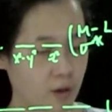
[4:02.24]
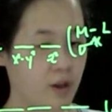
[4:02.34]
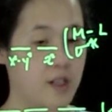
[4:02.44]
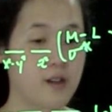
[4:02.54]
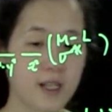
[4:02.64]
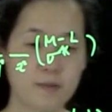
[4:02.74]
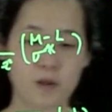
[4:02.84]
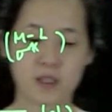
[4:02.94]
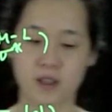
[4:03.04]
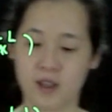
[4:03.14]
or in your
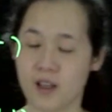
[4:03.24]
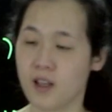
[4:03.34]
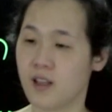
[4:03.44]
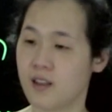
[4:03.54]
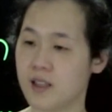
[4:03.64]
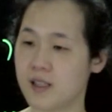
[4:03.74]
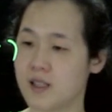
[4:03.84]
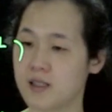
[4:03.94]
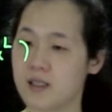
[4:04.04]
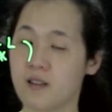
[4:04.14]
textbook, this
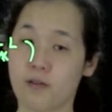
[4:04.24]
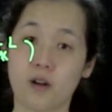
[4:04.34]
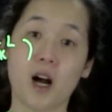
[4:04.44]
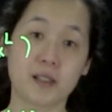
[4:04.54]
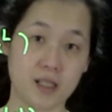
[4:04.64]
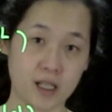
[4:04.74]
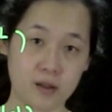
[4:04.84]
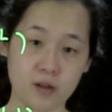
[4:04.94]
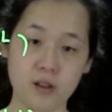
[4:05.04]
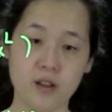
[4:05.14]
is for
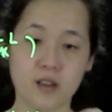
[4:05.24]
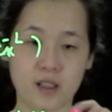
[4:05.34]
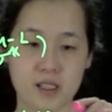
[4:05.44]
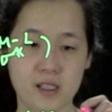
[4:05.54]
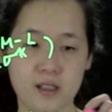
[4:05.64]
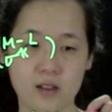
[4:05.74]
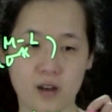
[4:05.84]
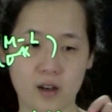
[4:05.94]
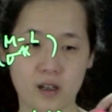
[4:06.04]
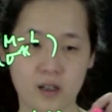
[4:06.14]
octahedral, this is
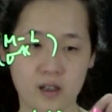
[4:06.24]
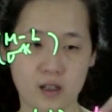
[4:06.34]
our